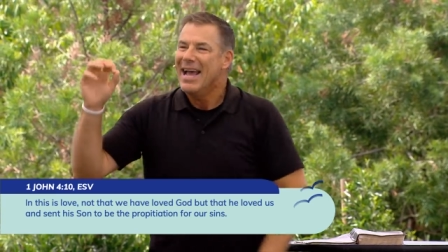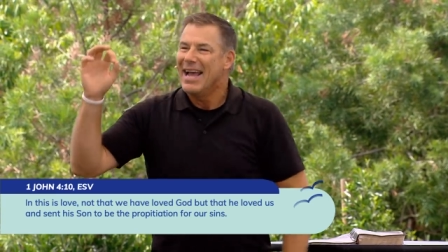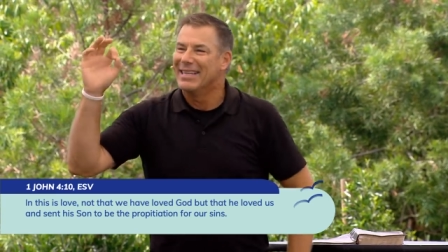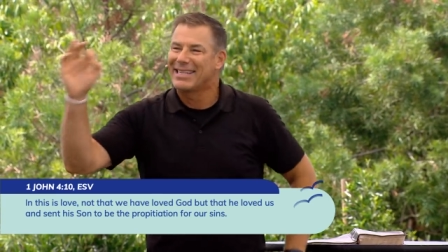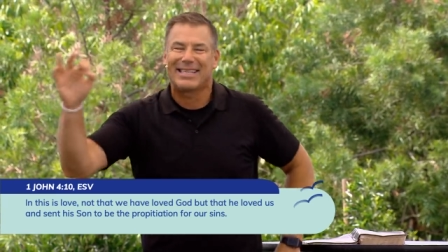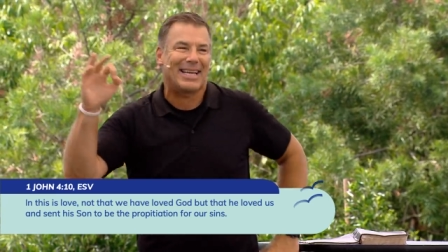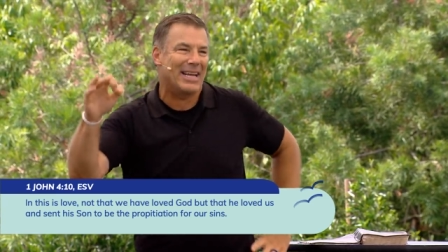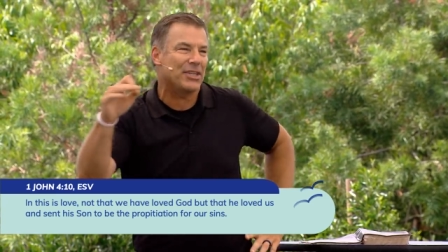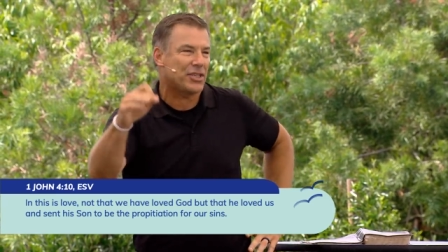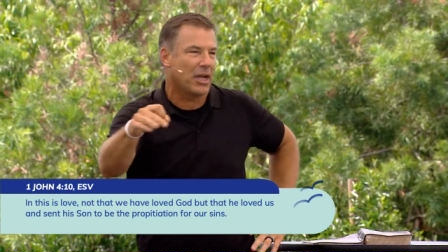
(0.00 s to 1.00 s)
and sent
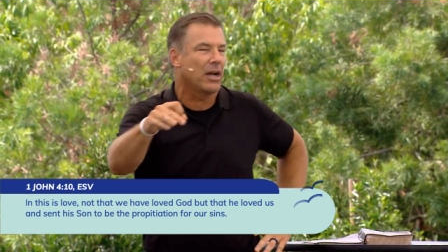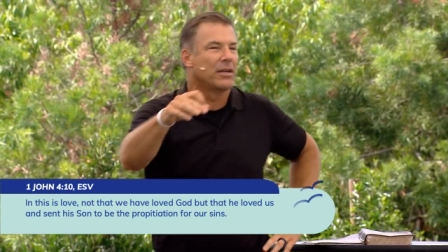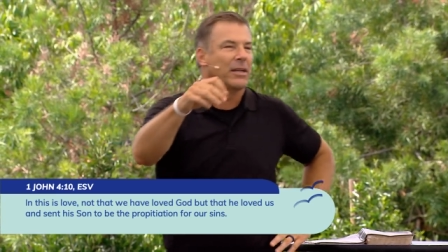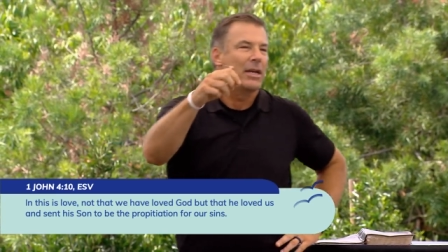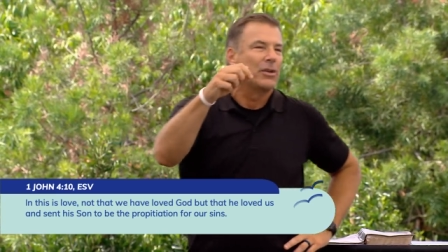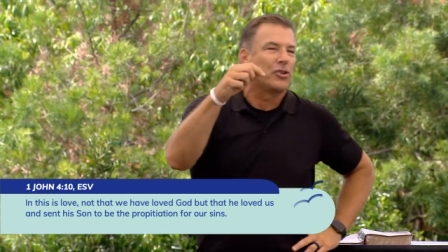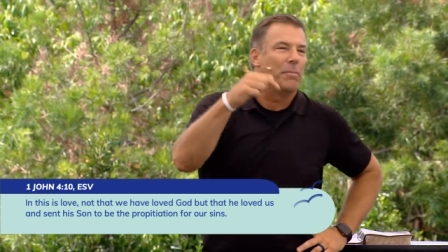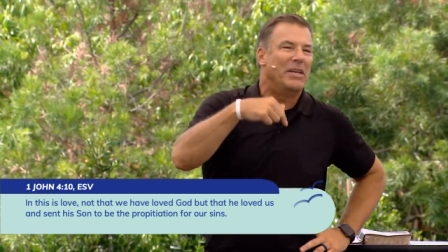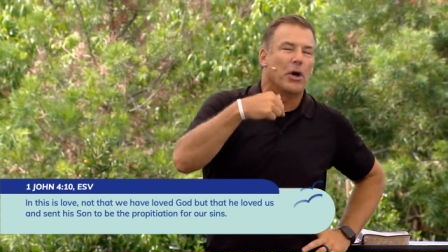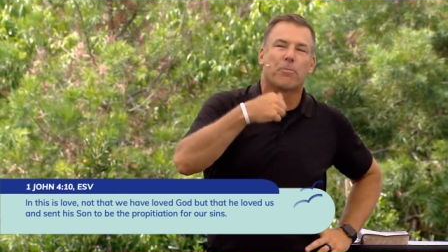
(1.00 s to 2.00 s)
his son to
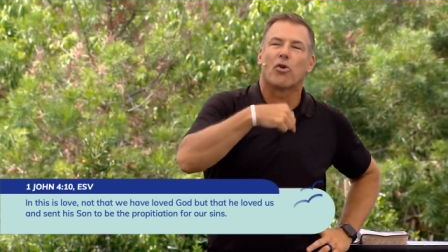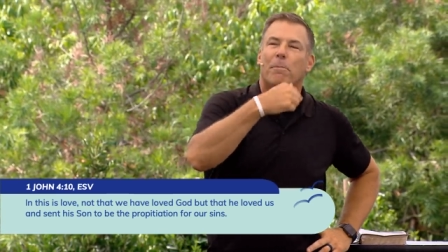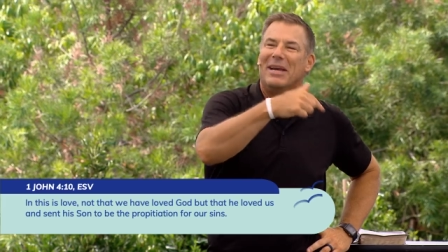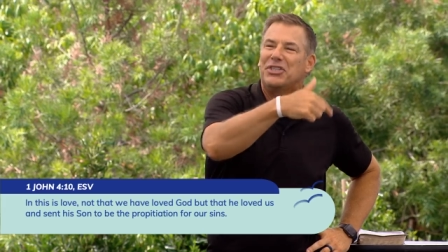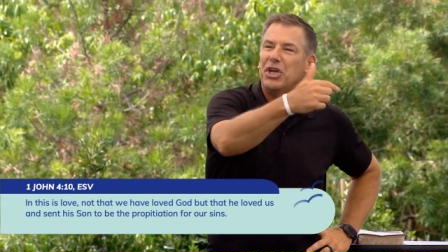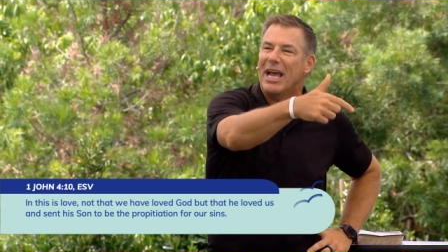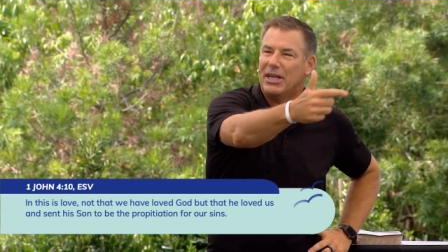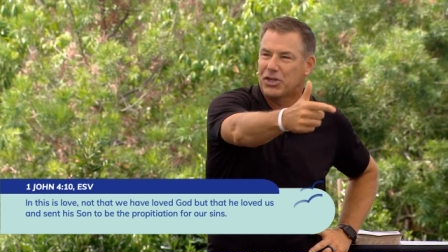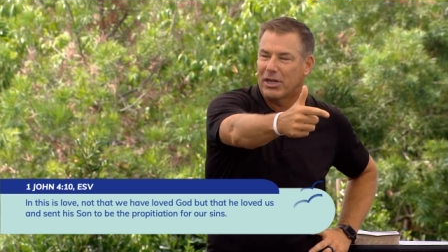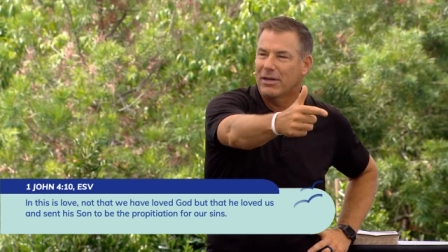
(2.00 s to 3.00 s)
be the
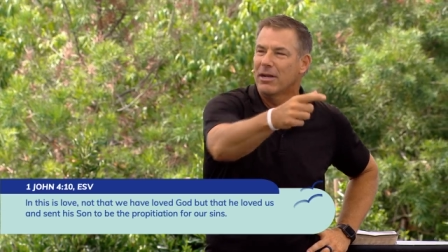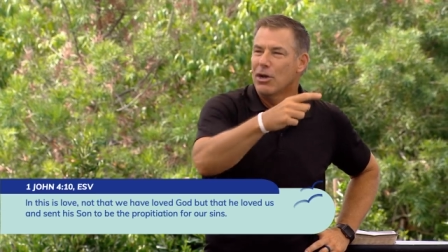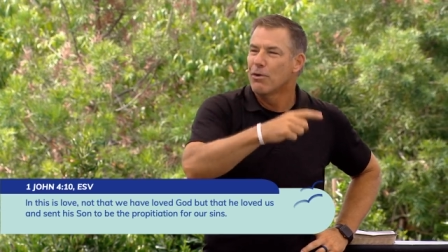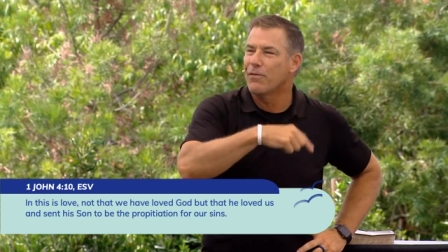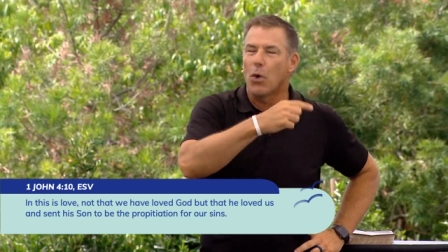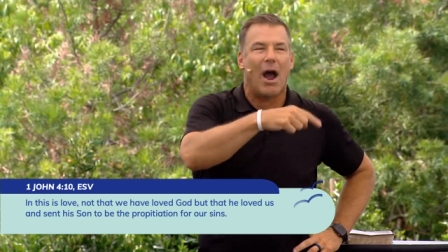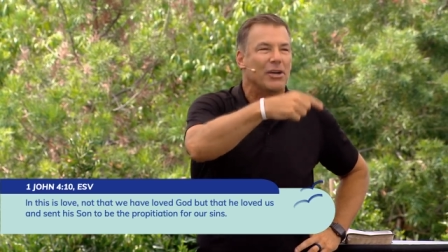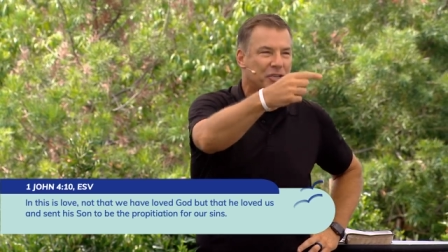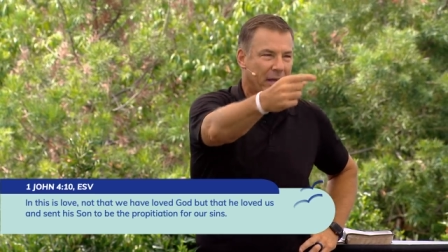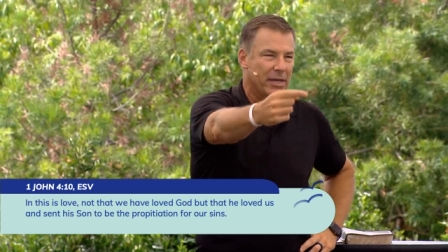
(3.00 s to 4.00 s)
propitiation for our
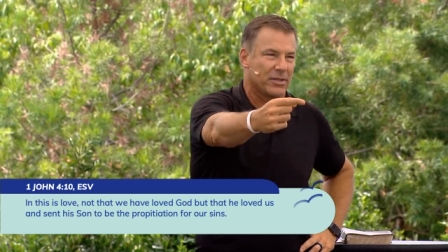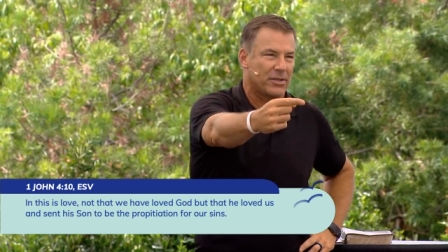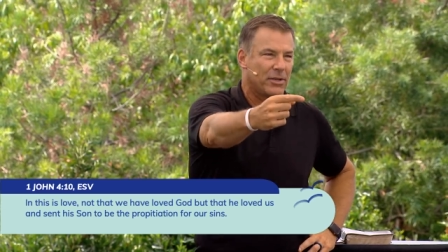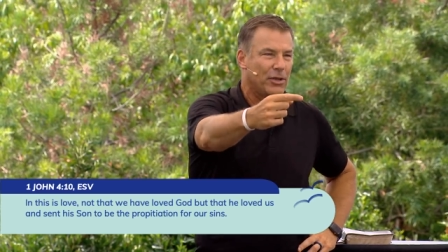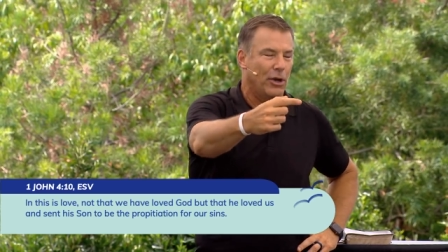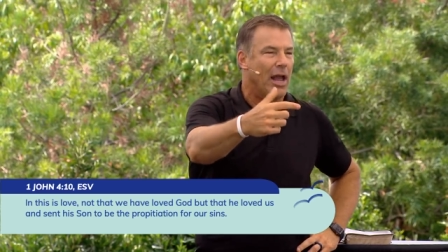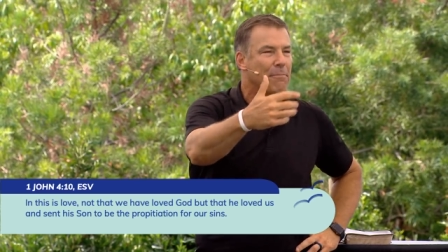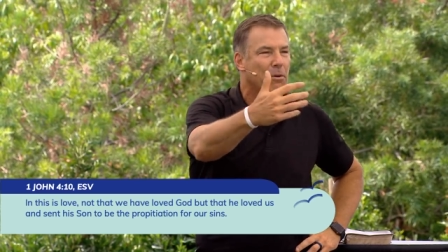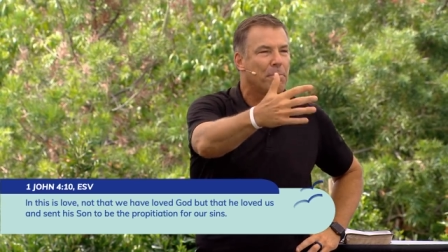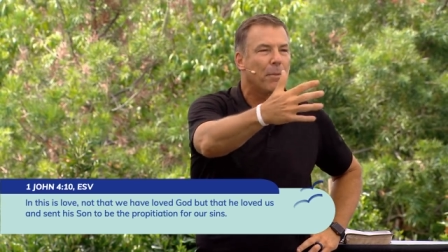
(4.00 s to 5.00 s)
sins. You're like,
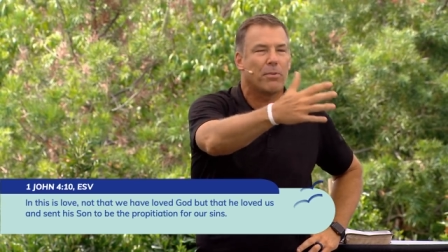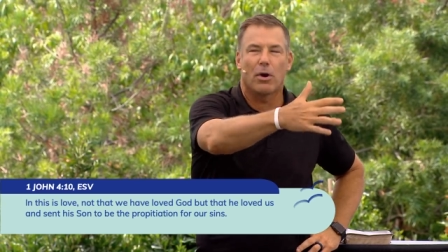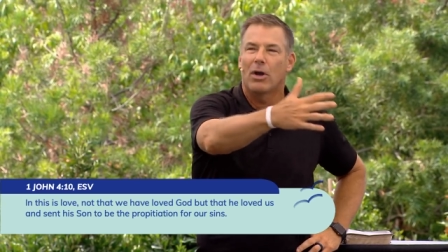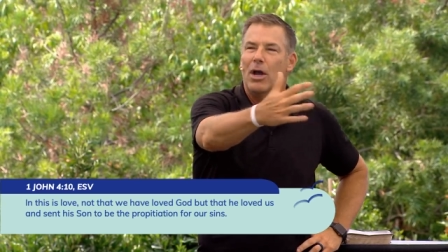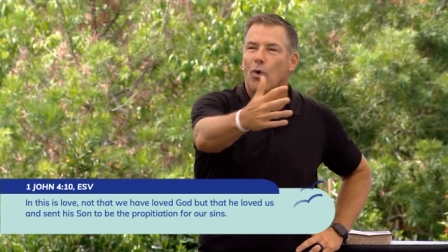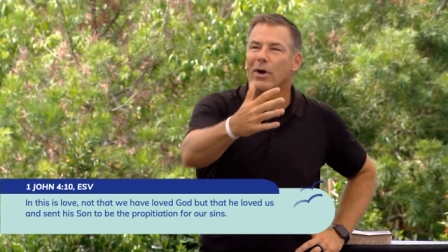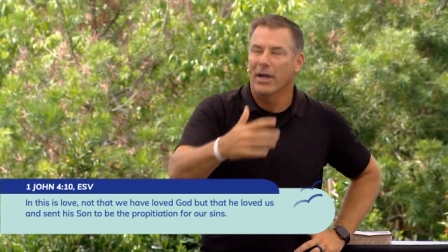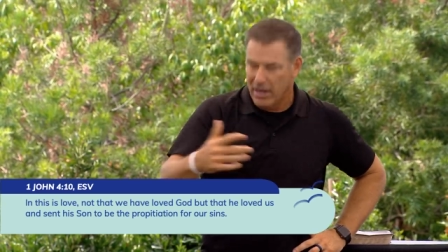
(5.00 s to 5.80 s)
pro, pro, what?